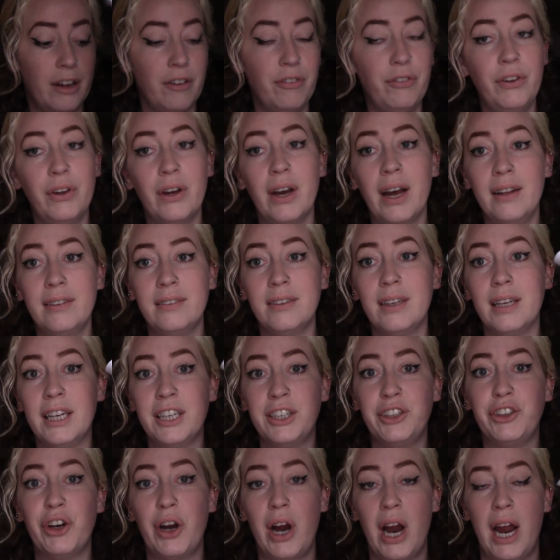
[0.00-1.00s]
if you guys can
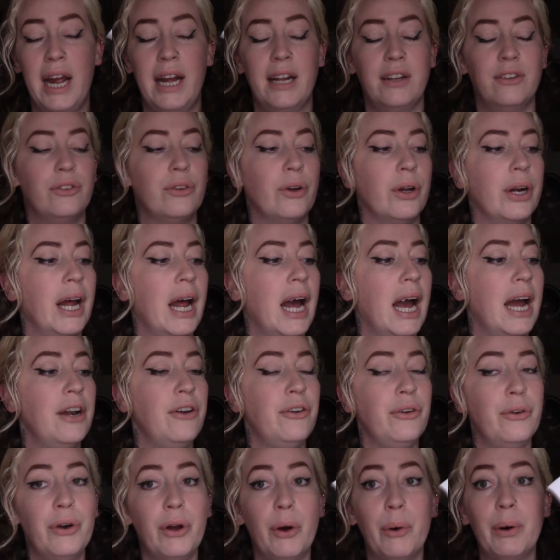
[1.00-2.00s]
get your hands on it. I
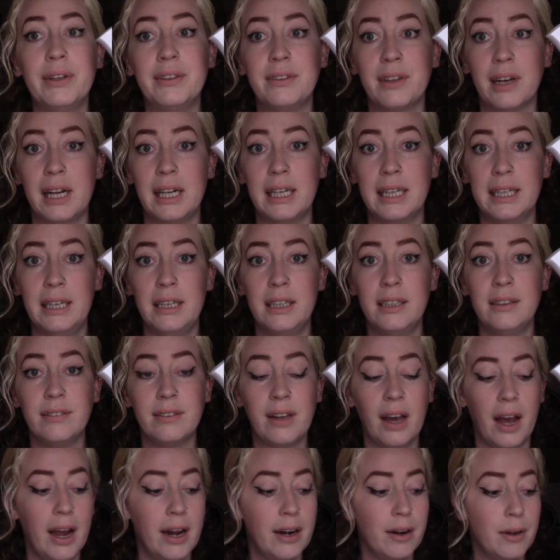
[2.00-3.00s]
do know it's a clearance
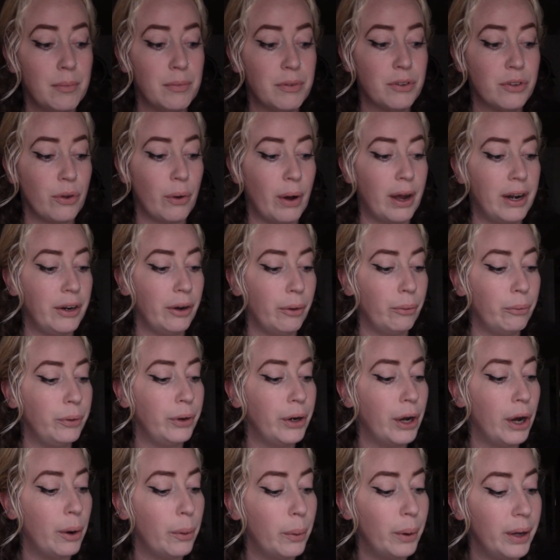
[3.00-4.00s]
item, so I don't
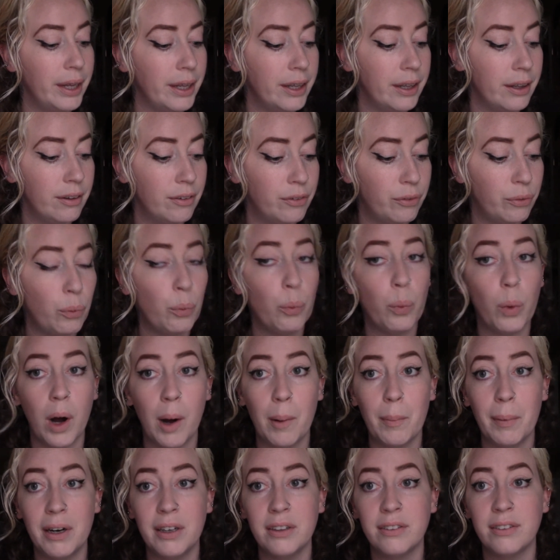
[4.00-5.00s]
know if
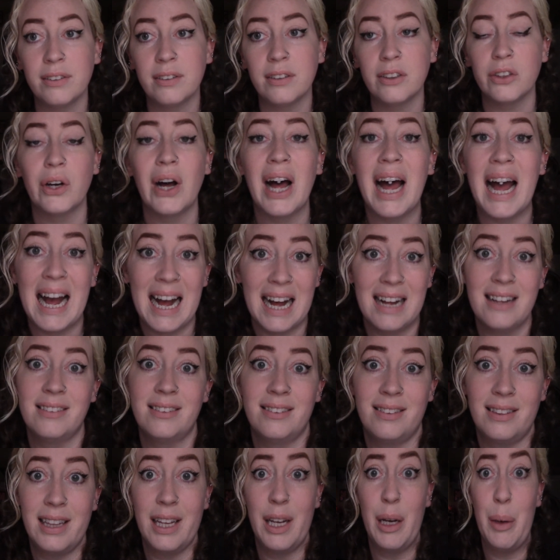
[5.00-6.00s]
Walmart still
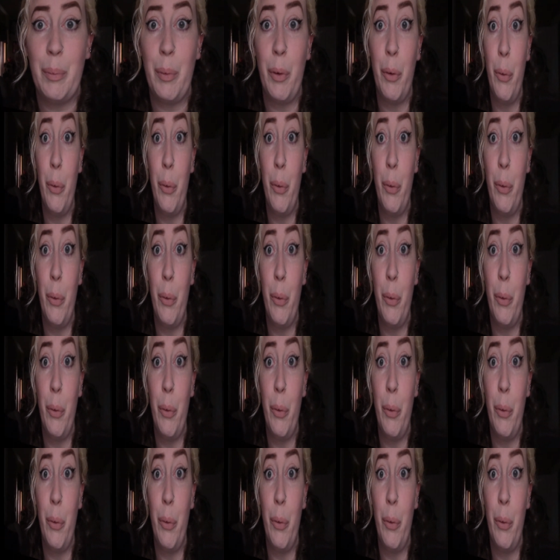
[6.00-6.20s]
has them